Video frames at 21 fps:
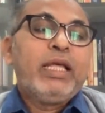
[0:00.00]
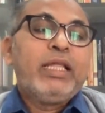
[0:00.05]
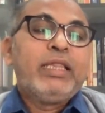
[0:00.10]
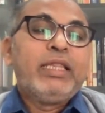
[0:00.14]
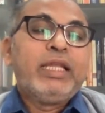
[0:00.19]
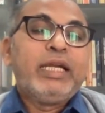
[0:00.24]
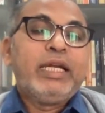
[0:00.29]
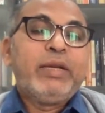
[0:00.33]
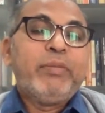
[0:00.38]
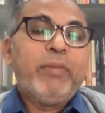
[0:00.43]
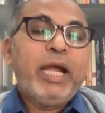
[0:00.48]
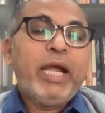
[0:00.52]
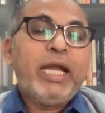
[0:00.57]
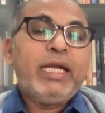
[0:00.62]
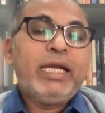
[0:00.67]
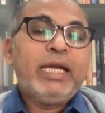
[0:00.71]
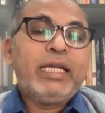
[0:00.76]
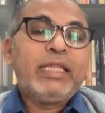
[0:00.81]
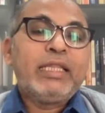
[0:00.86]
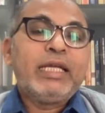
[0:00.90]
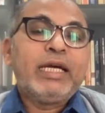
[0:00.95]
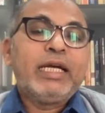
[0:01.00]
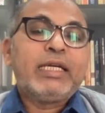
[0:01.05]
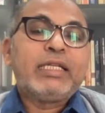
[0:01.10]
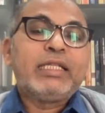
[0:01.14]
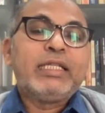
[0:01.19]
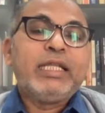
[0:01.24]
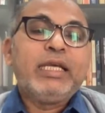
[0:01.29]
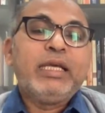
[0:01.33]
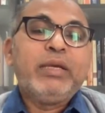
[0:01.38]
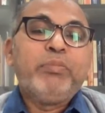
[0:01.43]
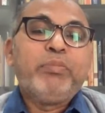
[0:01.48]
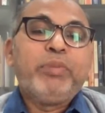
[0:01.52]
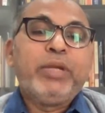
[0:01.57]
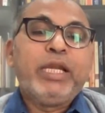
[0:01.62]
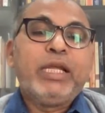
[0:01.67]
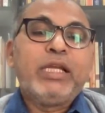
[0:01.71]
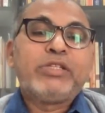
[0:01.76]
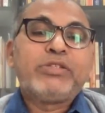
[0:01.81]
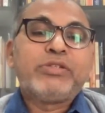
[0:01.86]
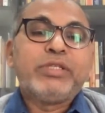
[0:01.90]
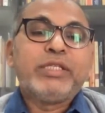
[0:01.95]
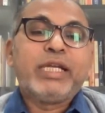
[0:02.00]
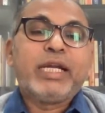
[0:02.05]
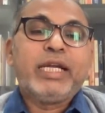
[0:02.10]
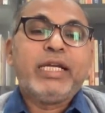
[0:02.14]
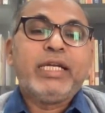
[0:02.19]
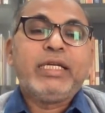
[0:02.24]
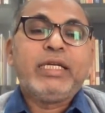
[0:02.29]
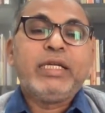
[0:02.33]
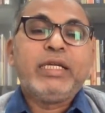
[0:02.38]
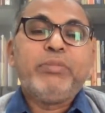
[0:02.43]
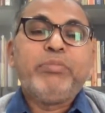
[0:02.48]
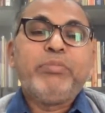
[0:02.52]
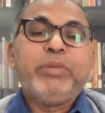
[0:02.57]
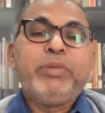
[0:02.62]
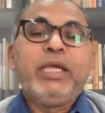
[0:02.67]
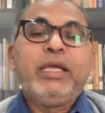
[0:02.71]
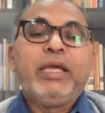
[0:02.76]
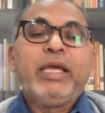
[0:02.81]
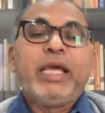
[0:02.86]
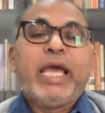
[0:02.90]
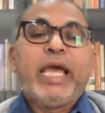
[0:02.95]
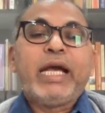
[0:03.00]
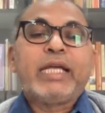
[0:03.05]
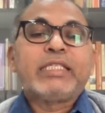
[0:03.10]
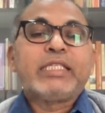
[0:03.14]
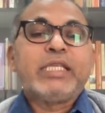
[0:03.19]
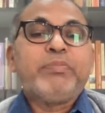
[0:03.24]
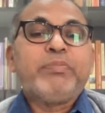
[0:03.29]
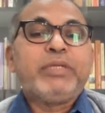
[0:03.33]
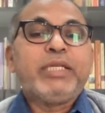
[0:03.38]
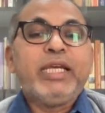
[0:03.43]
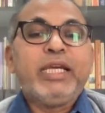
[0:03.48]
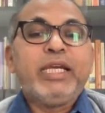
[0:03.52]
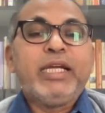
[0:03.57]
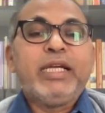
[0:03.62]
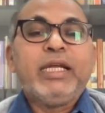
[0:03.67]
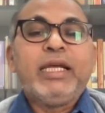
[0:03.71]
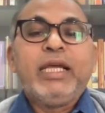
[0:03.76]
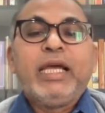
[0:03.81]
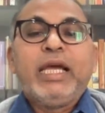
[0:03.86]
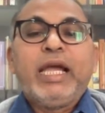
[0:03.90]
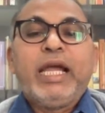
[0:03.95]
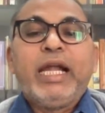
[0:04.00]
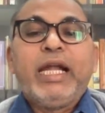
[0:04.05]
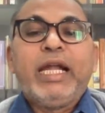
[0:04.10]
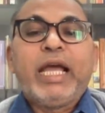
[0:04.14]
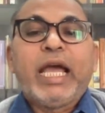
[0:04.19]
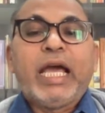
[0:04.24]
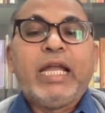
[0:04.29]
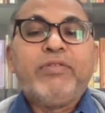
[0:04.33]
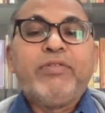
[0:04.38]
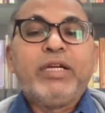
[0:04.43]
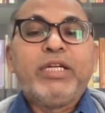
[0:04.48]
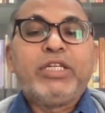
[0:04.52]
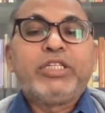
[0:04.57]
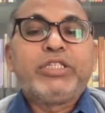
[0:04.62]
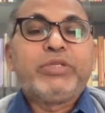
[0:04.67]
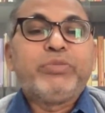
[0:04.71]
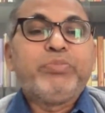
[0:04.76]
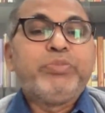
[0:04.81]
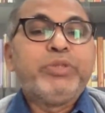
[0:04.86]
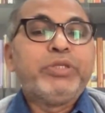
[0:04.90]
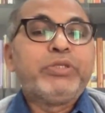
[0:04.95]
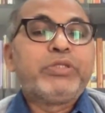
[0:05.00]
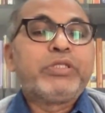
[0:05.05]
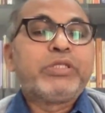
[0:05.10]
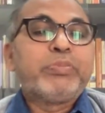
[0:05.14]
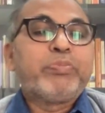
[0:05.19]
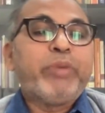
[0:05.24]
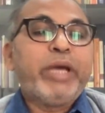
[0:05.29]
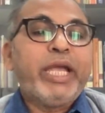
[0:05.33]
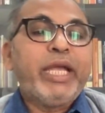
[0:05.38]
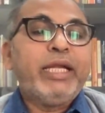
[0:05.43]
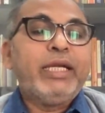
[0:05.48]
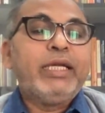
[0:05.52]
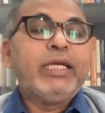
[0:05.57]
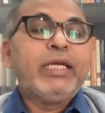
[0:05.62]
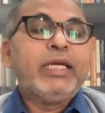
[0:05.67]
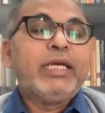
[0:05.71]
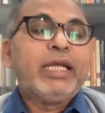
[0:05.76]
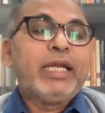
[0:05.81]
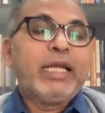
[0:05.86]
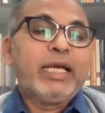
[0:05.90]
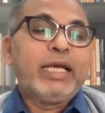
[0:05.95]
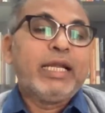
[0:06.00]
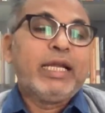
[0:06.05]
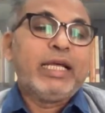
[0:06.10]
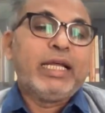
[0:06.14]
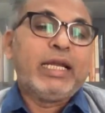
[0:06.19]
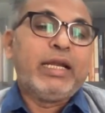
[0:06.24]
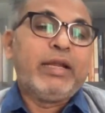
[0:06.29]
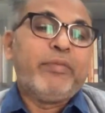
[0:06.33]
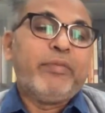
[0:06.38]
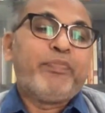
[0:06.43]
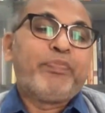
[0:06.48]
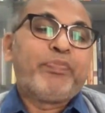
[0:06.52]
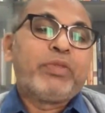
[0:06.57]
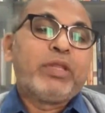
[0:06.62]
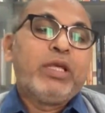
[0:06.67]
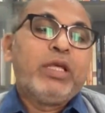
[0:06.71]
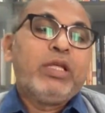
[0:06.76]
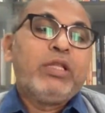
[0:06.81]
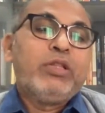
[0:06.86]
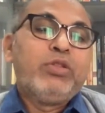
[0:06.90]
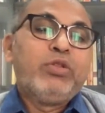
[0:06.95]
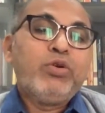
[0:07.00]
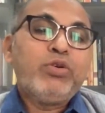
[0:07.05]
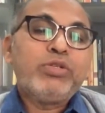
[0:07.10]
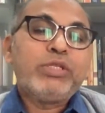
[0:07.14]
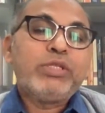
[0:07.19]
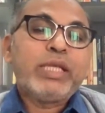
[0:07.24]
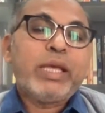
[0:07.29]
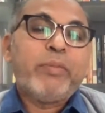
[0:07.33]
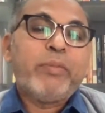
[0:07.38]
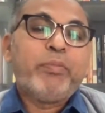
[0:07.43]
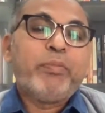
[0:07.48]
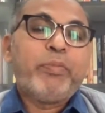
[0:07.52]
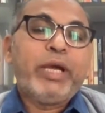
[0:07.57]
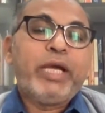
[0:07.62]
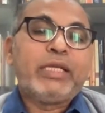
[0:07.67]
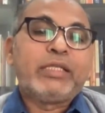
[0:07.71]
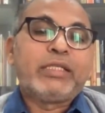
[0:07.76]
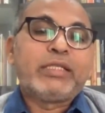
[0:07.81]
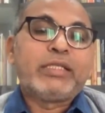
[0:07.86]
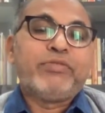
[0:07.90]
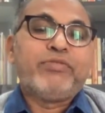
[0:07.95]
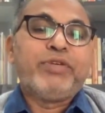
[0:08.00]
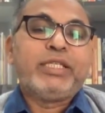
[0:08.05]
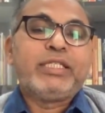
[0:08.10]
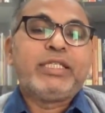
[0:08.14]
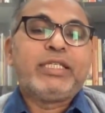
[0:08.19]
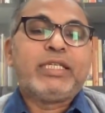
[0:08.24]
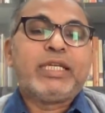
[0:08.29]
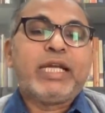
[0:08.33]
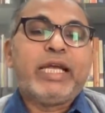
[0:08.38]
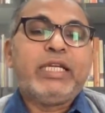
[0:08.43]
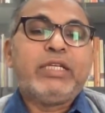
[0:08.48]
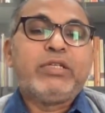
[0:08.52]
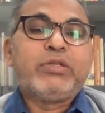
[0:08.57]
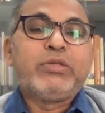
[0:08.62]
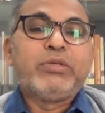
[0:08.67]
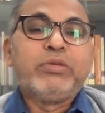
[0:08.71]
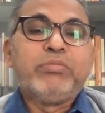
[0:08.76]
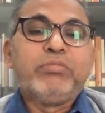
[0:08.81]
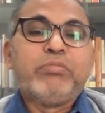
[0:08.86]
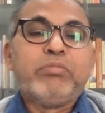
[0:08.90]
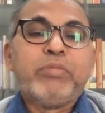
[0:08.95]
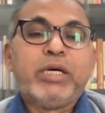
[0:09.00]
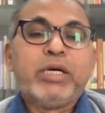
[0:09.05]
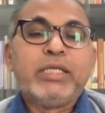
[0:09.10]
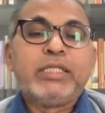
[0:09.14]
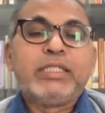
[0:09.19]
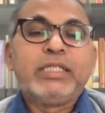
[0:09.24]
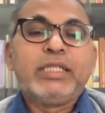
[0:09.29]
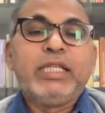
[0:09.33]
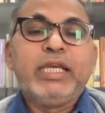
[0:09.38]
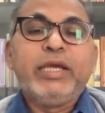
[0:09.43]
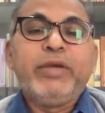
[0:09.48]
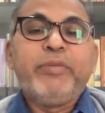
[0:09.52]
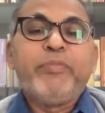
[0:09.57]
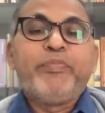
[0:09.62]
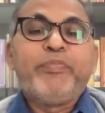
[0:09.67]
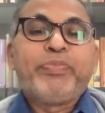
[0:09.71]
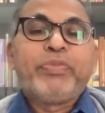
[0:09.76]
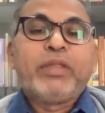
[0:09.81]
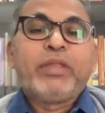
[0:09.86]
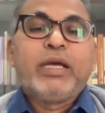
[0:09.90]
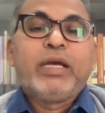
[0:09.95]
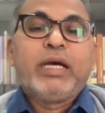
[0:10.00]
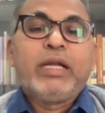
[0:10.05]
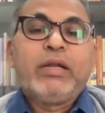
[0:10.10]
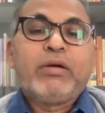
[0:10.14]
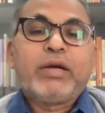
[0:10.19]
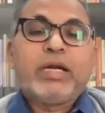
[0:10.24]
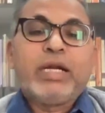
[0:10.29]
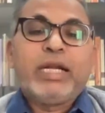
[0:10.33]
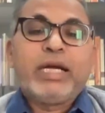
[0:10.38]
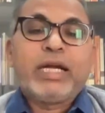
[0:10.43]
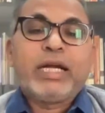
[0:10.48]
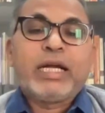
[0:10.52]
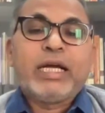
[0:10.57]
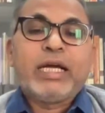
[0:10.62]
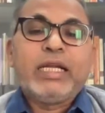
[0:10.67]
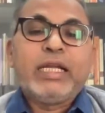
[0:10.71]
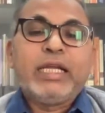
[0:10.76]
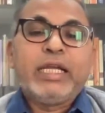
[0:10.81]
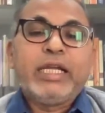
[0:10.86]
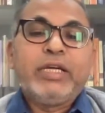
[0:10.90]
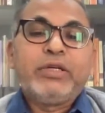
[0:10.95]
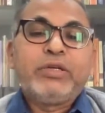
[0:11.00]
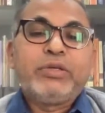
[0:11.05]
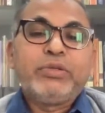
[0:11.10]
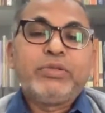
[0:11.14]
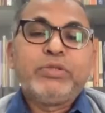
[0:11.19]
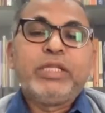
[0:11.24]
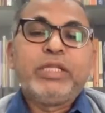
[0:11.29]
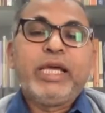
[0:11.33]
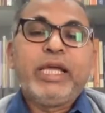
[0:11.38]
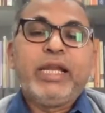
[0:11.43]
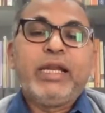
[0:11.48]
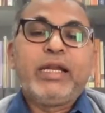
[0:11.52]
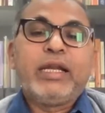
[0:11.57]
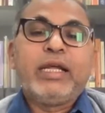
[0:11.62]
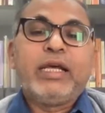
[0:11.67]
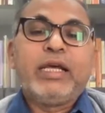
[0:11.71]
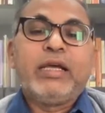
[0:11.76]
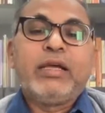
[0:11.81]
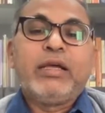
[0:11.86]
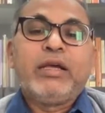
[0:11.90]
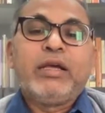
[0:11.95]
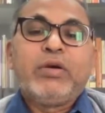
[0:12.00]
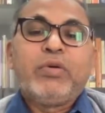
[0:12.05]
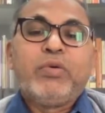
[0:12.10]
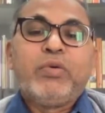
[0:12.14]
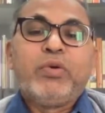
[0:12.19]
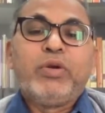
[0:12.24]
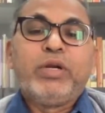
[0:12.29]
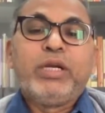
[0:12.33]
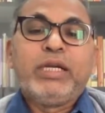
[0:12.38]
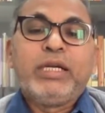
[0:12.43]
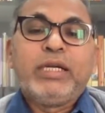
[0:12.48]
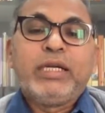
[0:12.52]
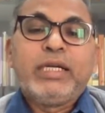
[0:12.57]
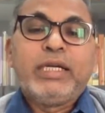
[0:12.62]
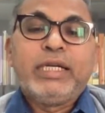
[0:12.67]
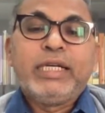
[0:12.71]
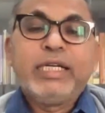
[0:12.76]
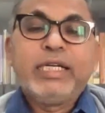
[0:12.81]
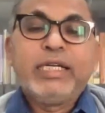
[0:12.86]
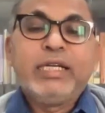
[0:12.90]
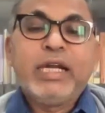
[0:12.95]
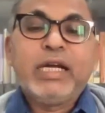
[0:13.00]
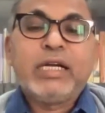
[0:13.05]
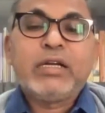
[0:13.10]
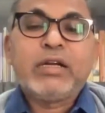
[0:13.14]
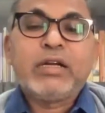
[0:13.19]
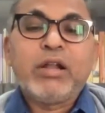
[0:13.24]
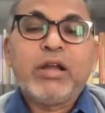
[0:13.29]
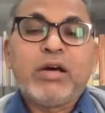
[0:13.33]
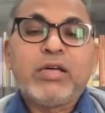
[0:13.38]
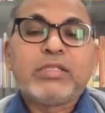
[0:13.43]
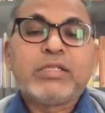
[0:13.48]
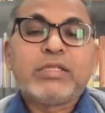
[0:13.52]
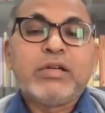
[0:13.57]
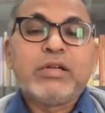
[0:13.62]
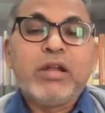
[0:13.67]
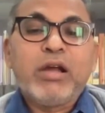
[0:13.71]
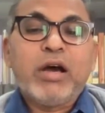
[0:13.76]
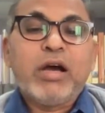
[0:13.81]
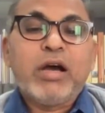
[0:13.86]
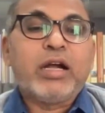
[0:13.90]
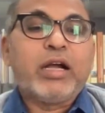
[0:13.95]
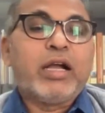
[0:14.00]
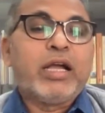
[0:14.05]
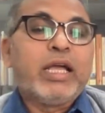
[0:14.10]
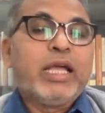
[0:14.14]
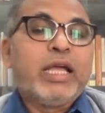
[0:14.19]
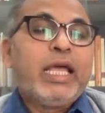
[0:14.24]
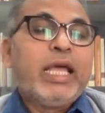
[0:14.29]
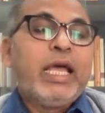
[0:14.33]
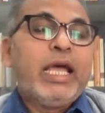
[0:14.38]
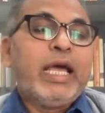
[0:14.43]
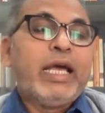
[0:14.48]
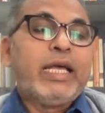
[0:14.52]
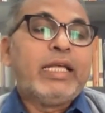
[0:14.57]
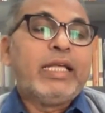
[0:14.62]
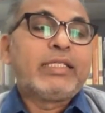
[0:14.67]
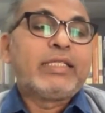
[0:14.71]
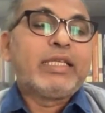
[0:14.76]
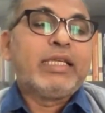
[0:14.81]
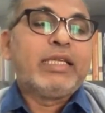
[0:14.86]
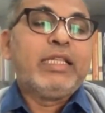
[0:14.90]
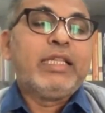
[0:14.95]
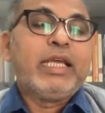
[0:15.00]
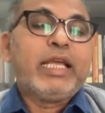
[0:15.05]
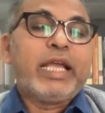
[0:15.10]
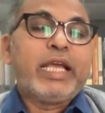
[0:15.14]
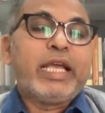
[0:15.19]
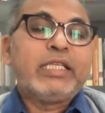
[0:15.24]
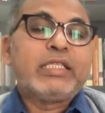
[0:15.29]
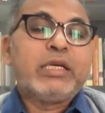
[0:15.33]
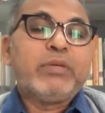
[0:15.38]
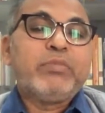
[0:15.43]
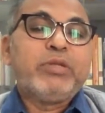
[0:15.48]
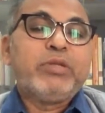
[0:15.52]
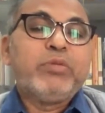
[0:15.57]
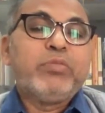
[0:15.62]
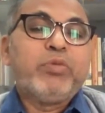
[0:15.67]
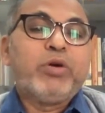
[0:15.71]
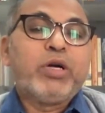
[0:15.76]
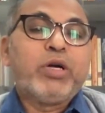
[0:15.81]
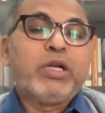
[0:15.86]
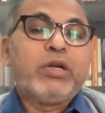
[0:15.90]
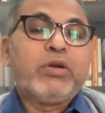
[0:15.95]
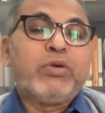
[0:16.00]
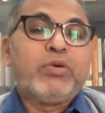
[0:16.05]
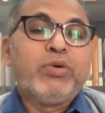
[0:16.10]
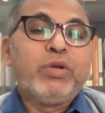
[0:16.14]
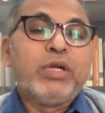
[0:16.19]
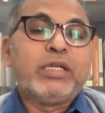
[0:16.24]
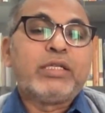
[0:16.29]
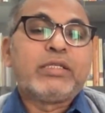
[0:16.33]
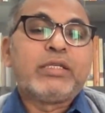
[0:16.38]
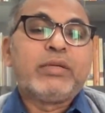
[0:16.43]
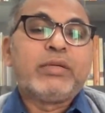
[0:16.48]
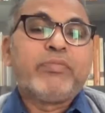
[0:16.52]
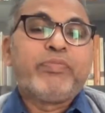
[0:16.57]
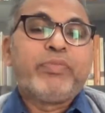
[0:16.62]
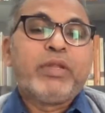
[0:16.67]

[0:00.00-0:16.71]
They demanded that the imperial suzerainty be accepted and annual tributes paid regularly. Those empires which tried to merge the Deccan into their own did not last long, as in the case of the Mughal rulers.